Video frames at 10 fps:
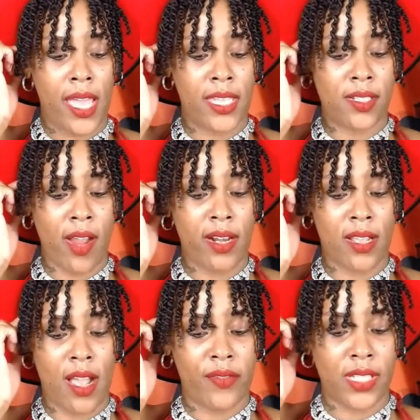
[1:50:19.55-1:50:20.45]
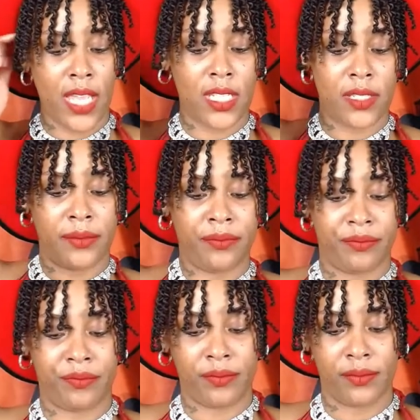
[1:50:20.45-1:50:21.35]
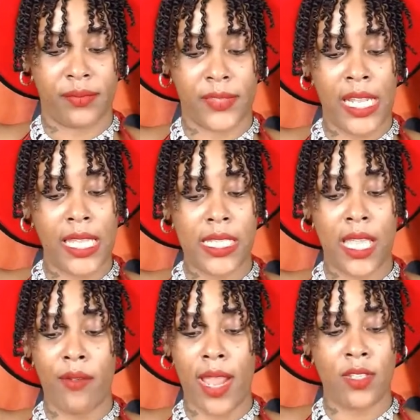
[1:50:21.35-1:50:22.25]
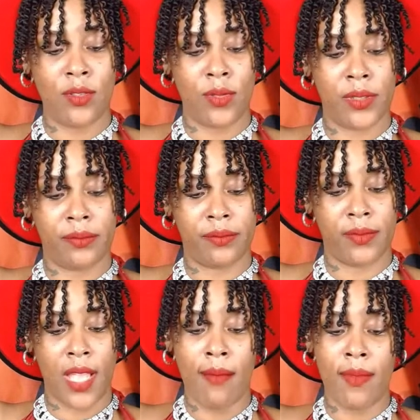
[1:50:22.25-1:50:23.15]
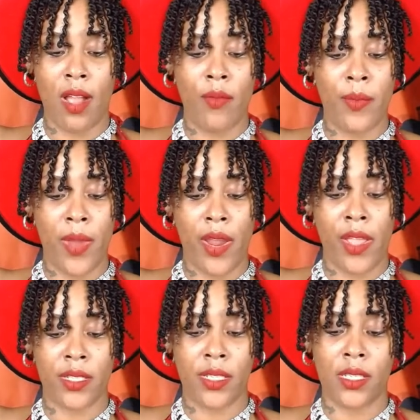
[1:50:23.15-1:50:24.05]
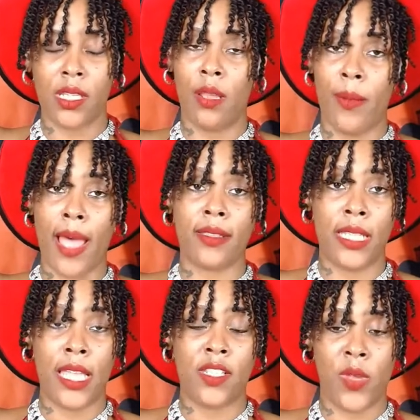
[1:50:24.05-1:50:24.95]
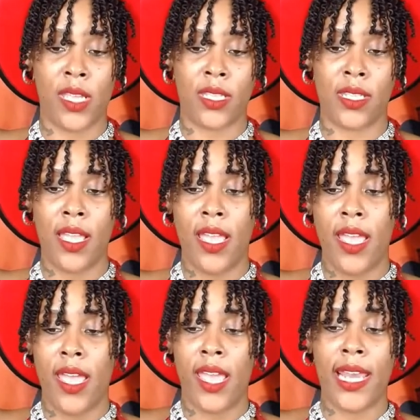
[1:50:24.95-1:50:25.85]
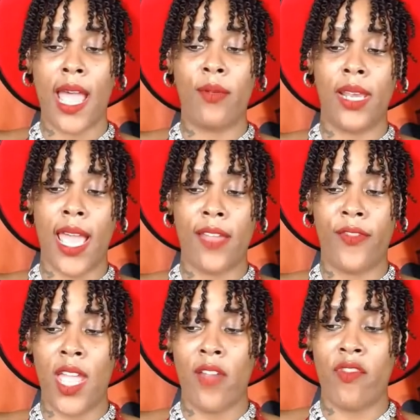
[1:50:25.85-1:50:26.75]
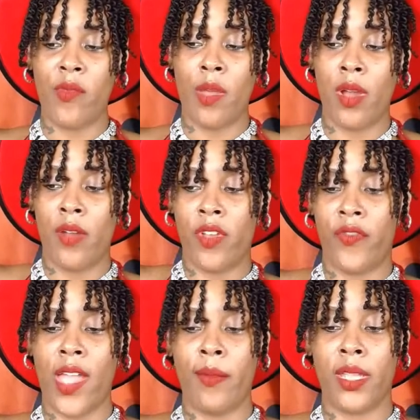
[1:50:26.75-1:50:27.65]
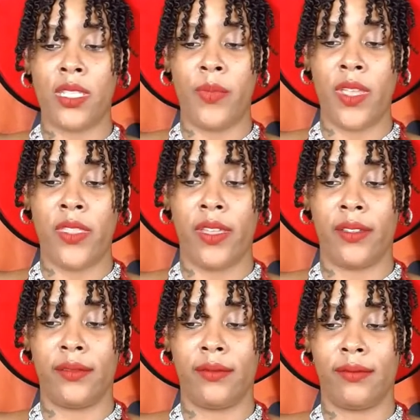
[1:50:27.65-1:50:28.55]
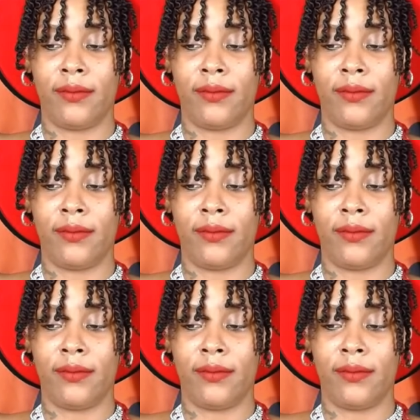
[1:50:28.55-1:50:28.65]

He started the conversation. Let's get right to it. I'm going to be marrying your sister in about 6 weeks, and I would like for every member of your family to be there.